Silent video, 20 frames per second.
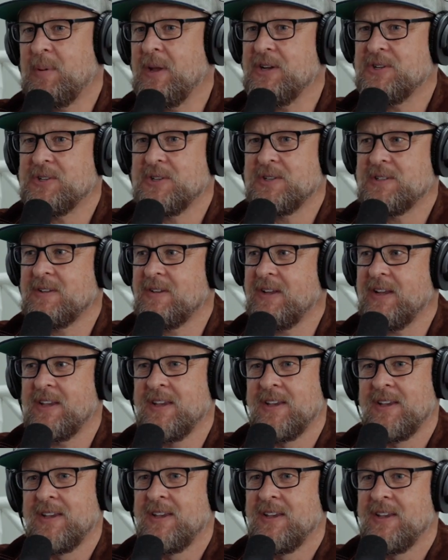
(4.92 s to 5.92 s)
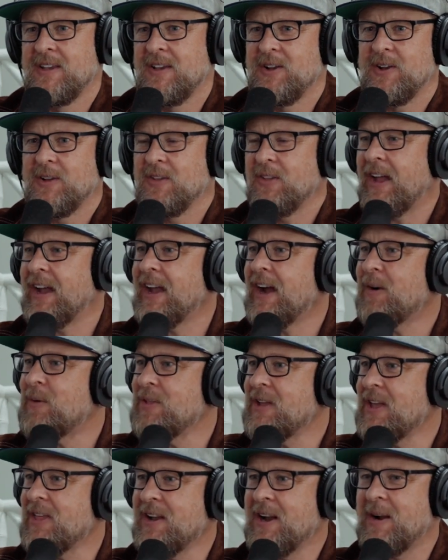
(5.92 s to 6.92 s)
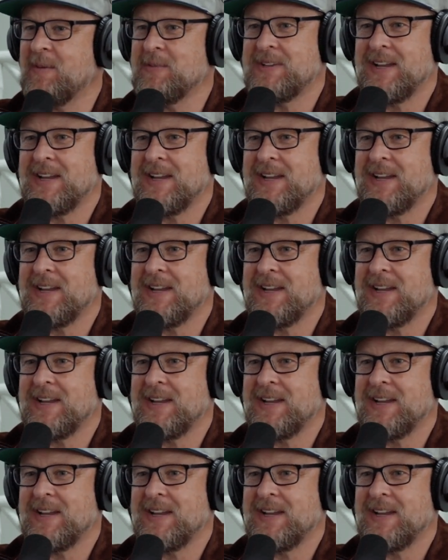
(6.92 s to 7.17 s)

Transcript: pictures of like I got one the other day. I